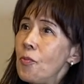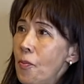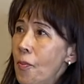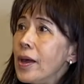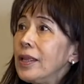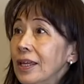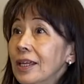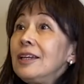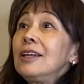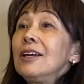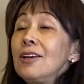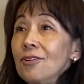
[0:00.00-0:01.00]

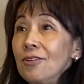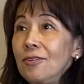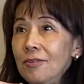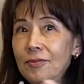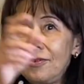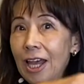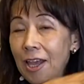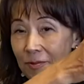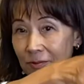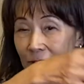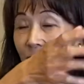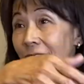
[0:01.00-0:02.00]
many
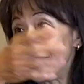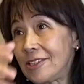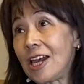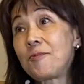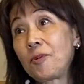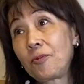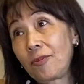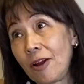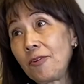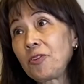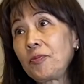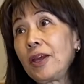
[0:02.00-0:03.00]
different types of
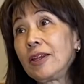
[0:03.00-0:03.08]
craftsmen